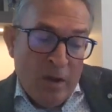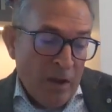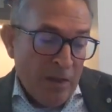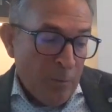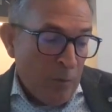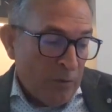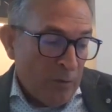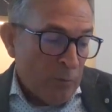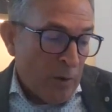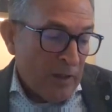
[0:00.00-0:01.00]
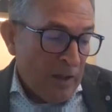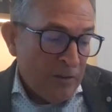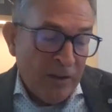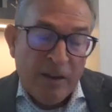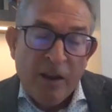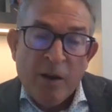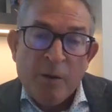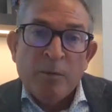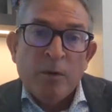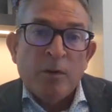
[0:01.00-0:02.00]
And then we'll do one last in
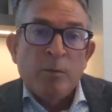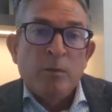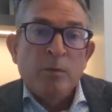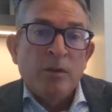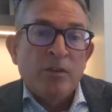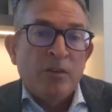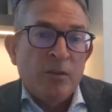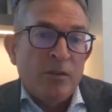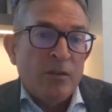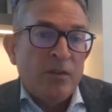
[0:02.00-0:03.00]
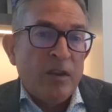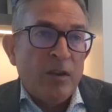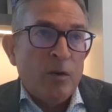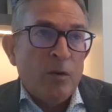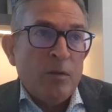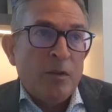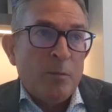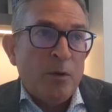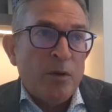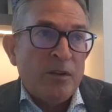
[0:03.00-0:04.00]
camera where we'll excuse the CEO and the
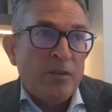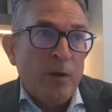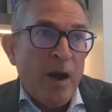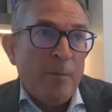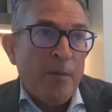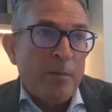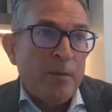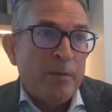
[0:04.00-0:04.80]
board does a wrap up,